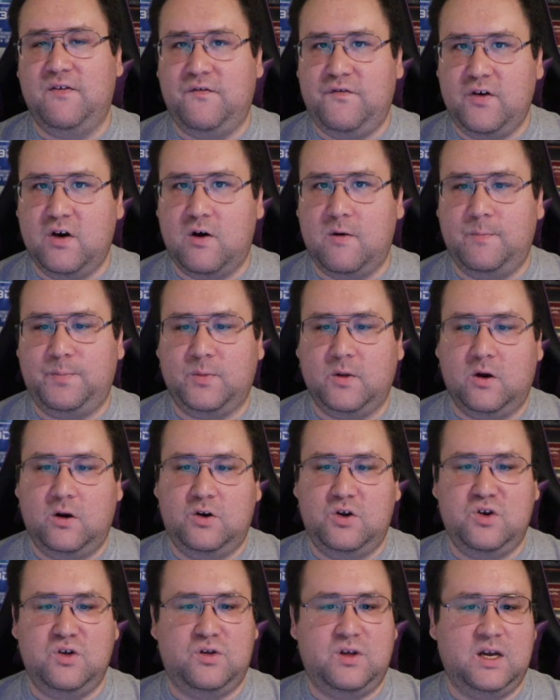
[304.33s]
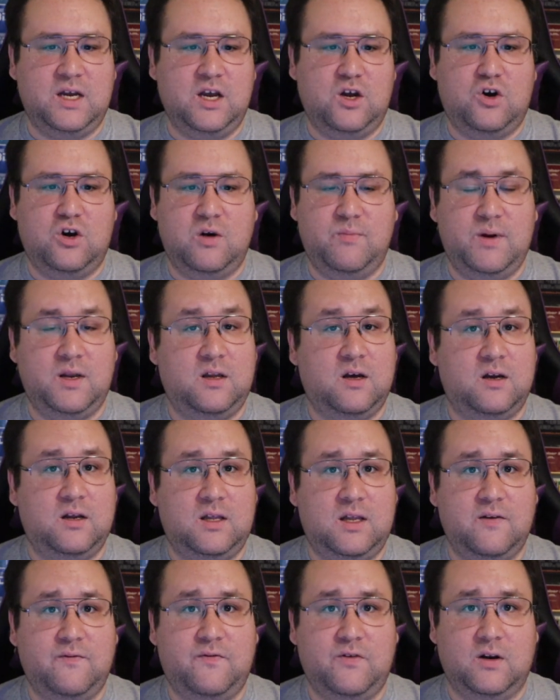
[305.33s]
film? Or do you think it could have been done
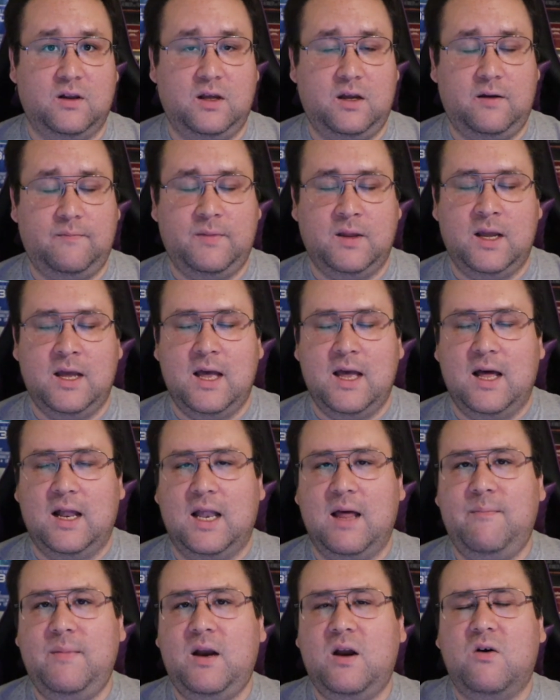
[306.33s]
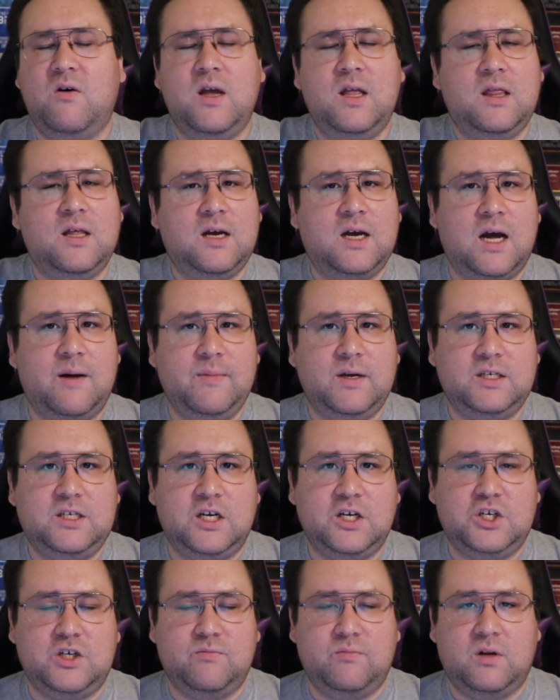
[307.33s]
differently? Let me know in the comment
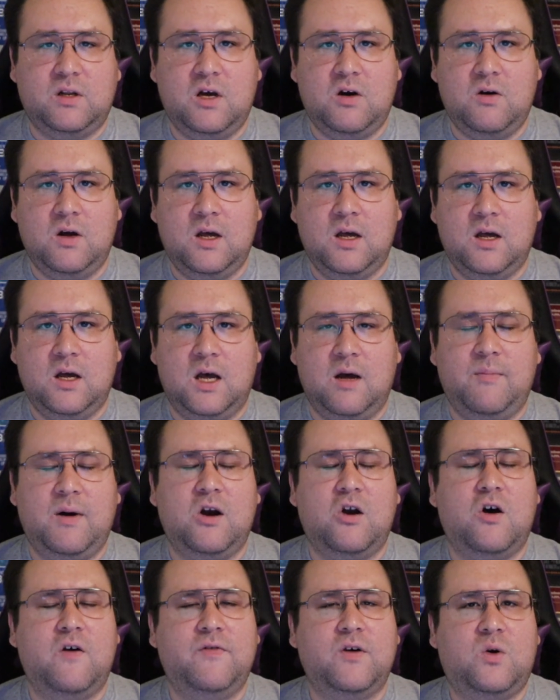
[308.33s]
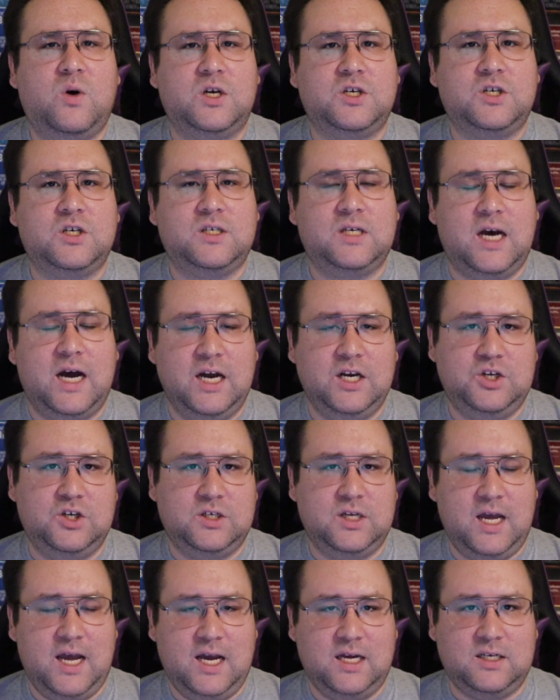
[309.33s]
section below about all the questions I
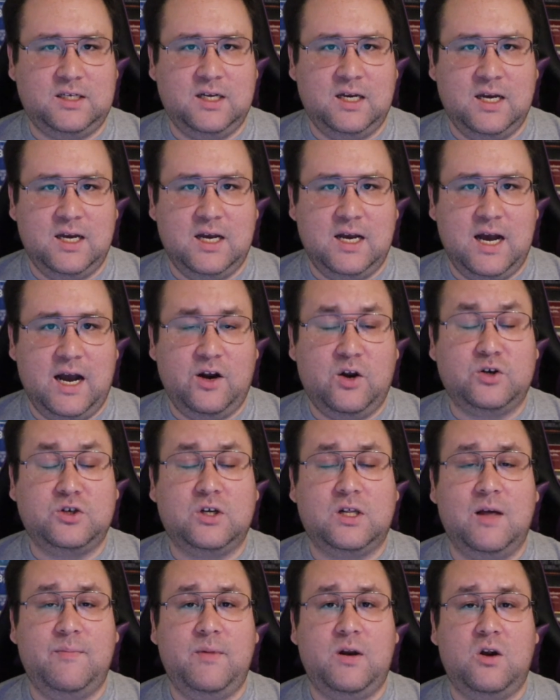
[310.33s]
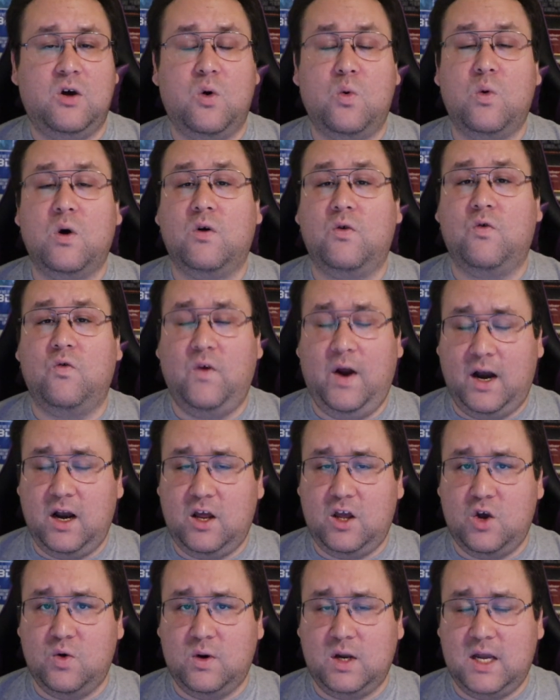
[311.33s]
just asked. And also let me know what
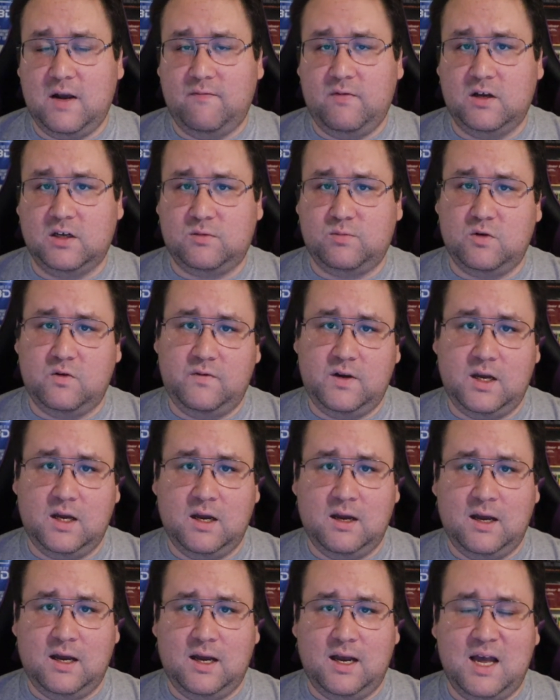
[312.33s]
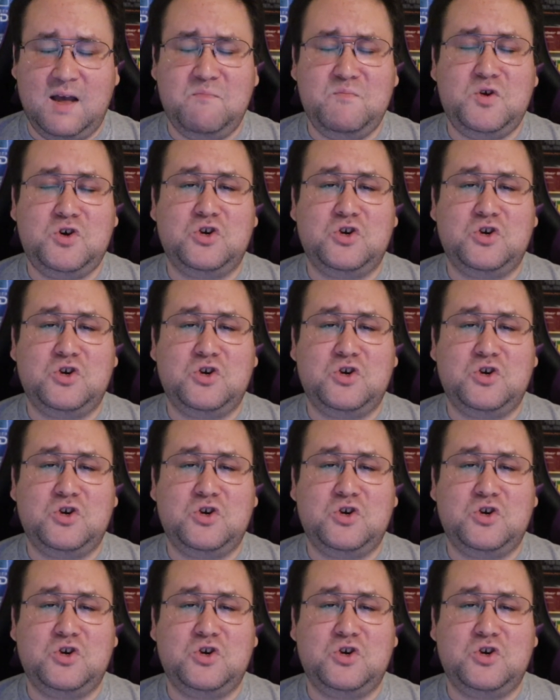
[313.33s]
rating you would give this movie. And be